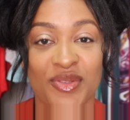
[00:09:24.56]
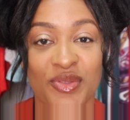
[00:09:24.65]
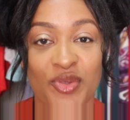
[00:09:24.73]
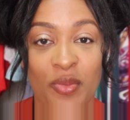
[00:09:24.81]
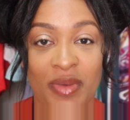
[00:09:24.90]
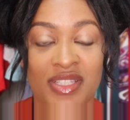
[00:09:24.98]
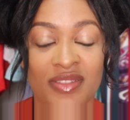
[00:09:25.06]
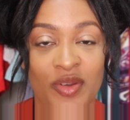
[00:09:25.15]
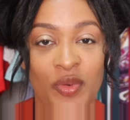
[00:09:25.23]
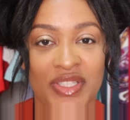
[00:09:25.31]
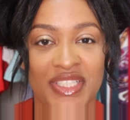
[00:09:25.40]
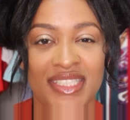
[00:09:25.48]
so much
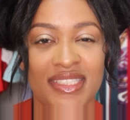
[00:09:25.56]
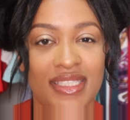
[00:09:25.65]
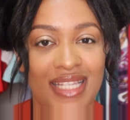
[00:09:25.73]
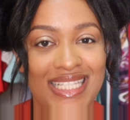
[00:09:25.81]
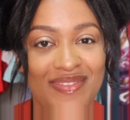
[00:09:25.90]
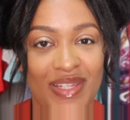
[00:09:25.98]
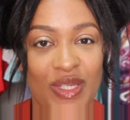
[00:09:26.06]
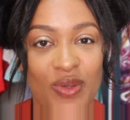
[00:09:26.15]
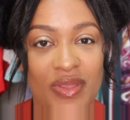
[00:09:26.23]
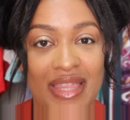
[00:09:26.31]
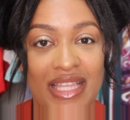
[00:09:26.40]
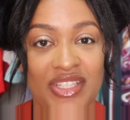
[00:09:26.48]
for watching today's
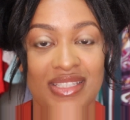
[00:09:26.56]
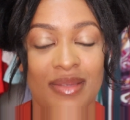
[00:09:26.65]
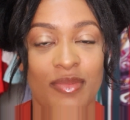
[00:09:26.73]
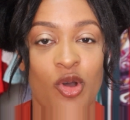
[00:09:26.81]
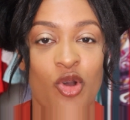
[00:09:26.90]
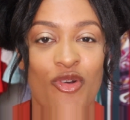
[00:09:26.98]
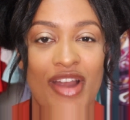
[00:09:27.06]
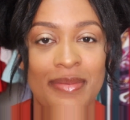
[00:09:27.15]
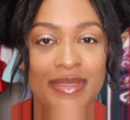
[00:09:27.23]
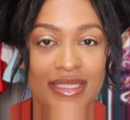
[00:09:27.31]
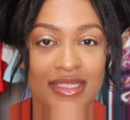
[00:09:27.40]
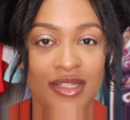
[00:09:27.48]
video. That just about
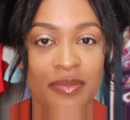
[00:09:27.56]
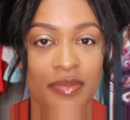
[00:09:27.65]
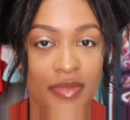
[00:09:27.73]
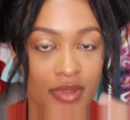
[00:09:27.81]
wraps it up.